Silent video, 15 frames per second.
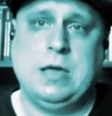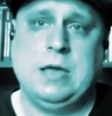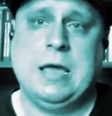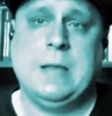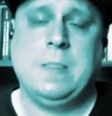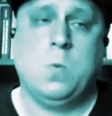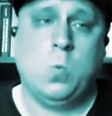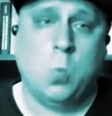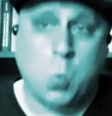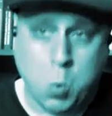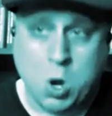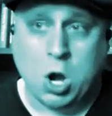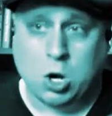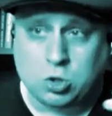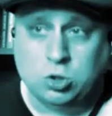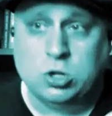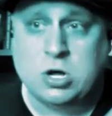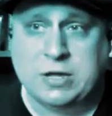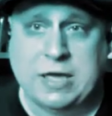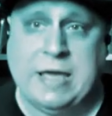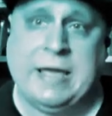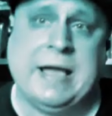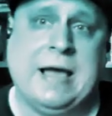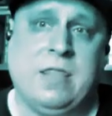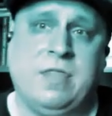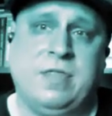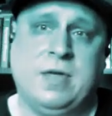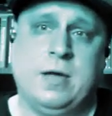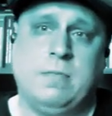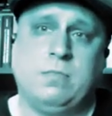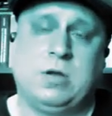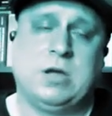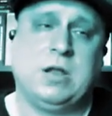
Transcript: And we're looking at them,